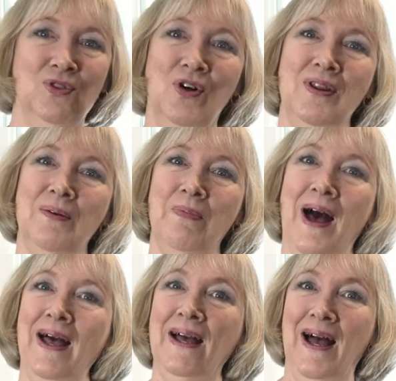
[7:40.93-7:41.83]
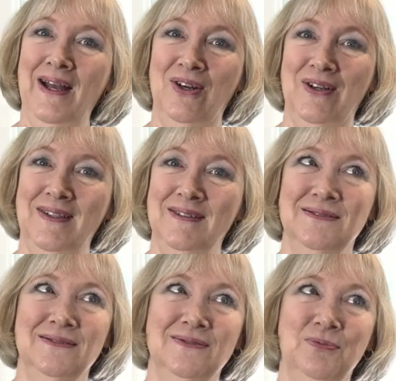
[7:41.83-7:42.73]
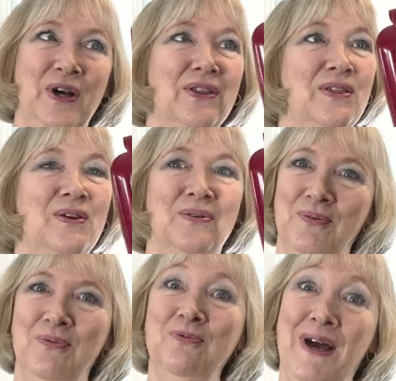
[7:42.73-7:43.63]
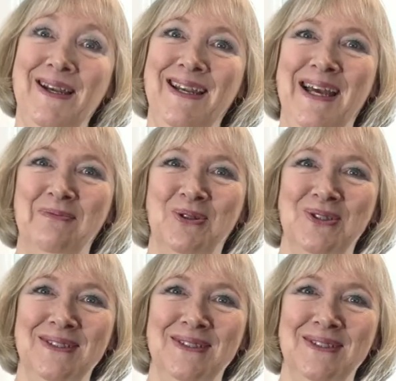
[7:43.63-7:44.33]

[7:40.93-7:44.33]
or the pie iron with red enamel.